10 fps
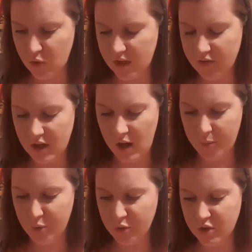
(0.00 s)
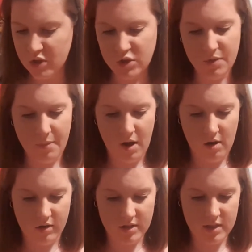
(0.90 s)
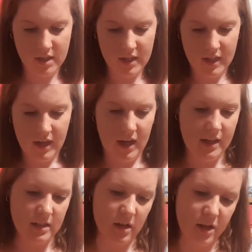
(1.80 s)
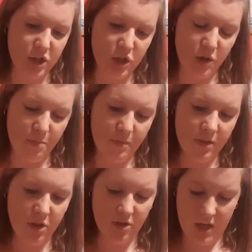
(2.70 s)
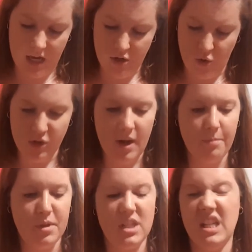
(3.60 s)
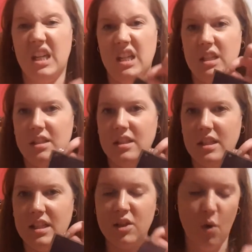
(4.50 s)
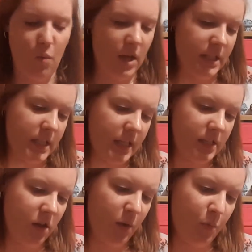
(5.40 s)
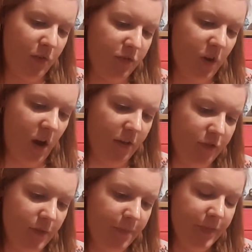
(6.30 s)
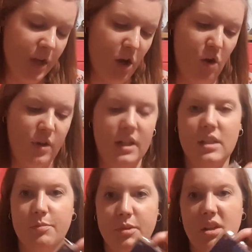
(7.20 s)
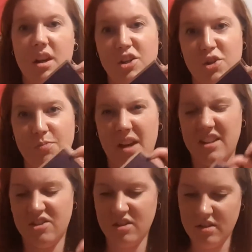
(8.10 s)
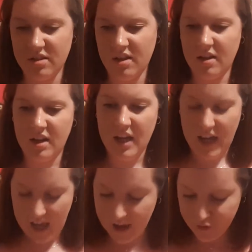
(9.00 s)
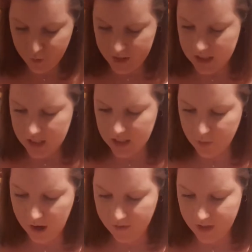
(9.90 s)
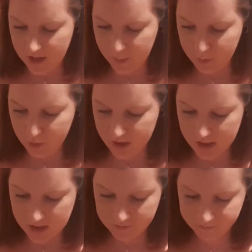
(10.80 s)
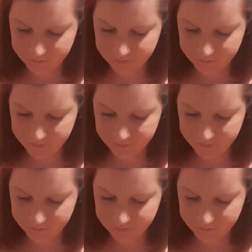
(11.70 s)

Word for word: or given up on demand. And I assume that they're not numbered tickets. It's got 16915 on it, but I assume that's just a... Everyone's ticket will have that number on it.